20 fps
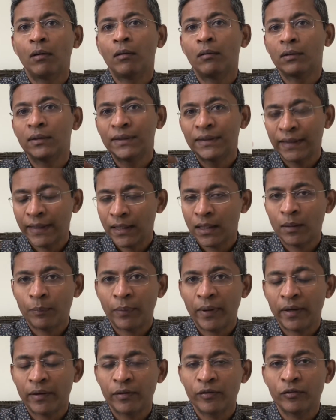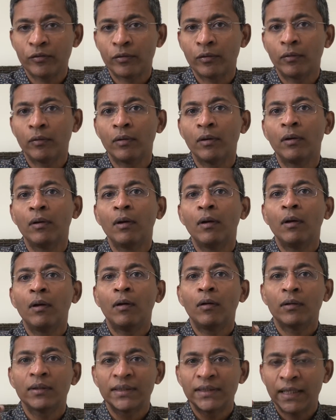or zinc pyrithrone
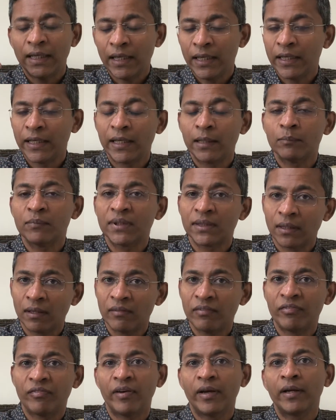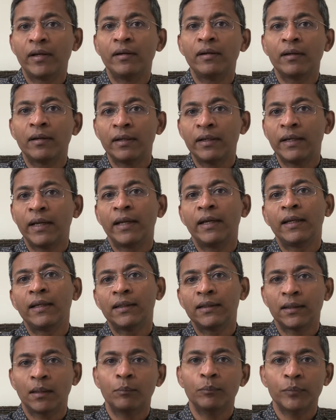or selenium sulfide containing
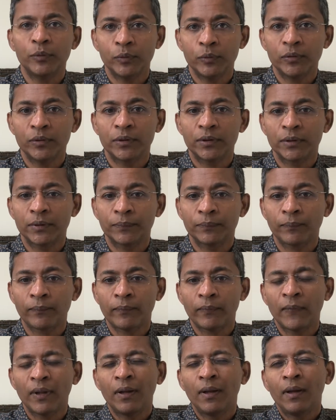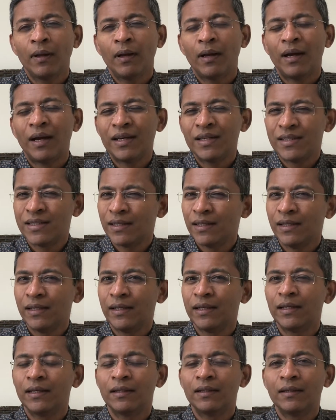shampoos.
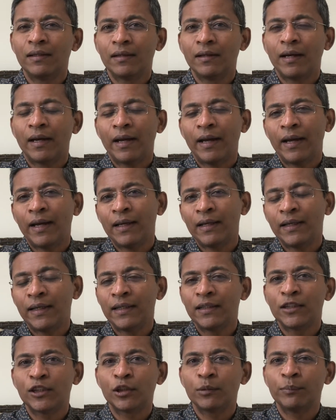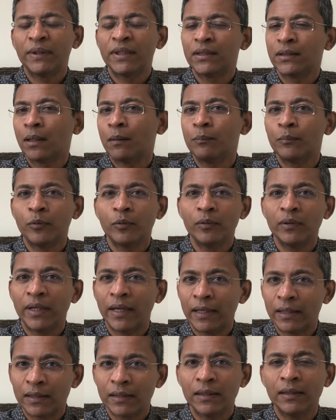Ideally, the hair needs to be shampooed
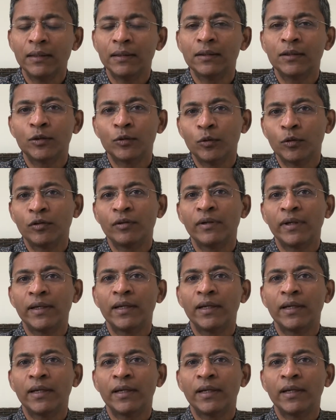at least two or three